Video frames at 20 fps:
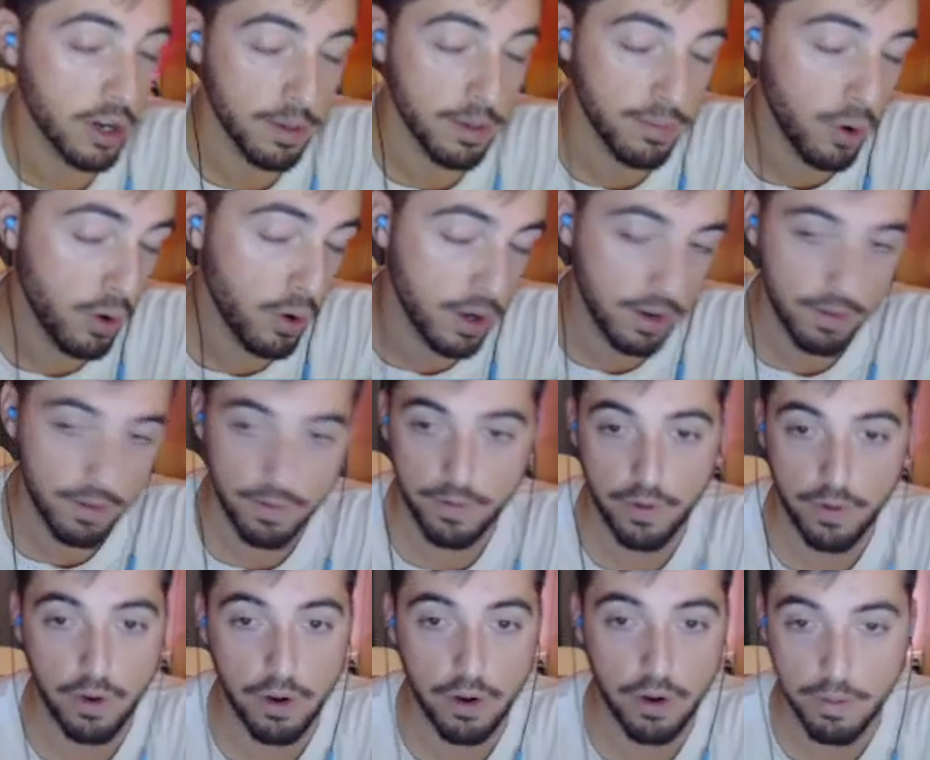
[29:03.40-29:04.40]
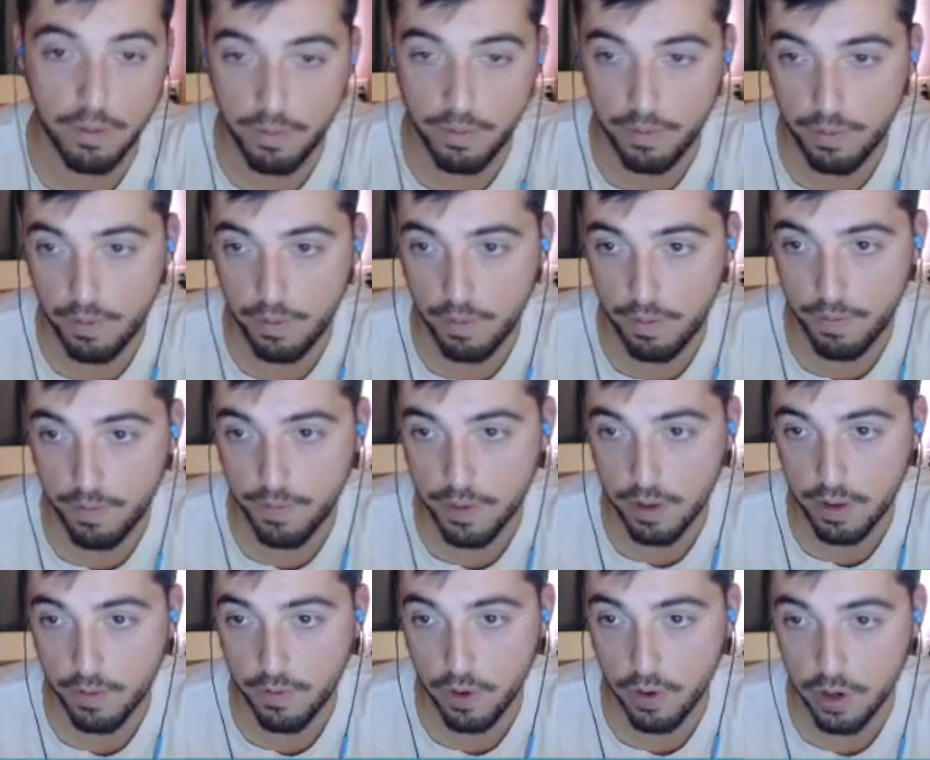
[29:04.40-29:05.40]
component for
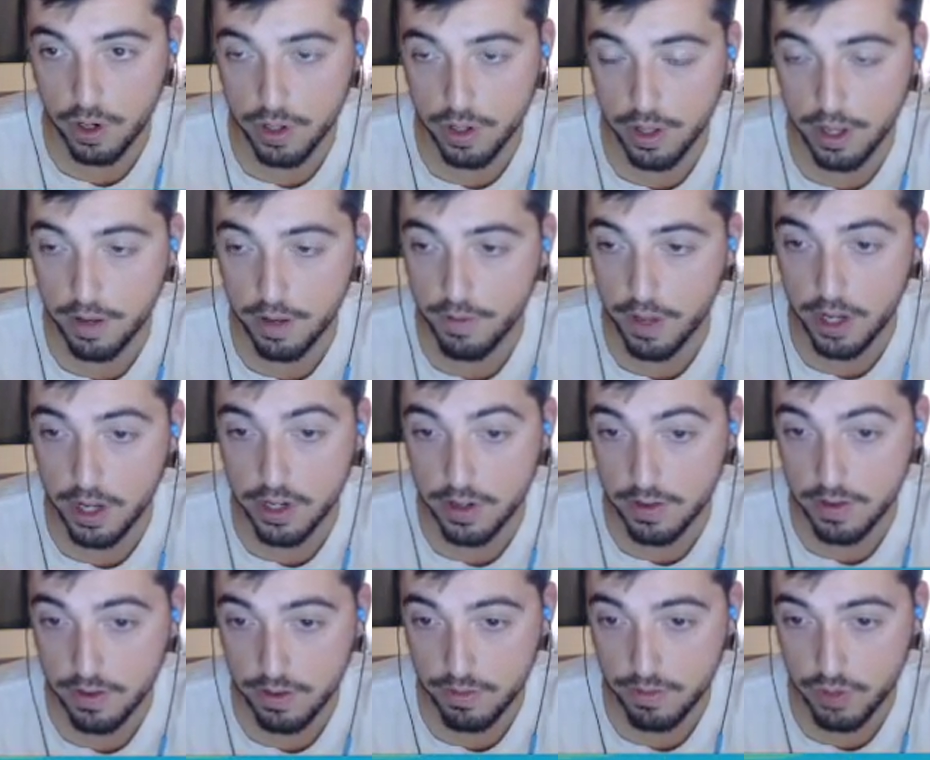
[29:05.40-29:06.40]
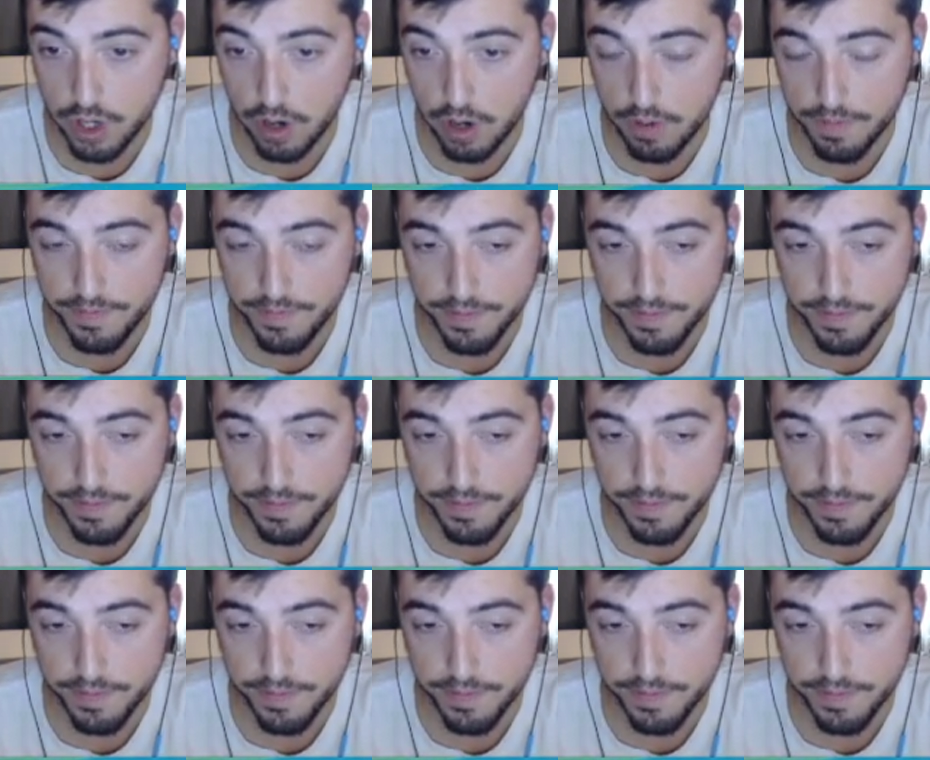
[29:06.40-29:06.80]
for good League of Legends. So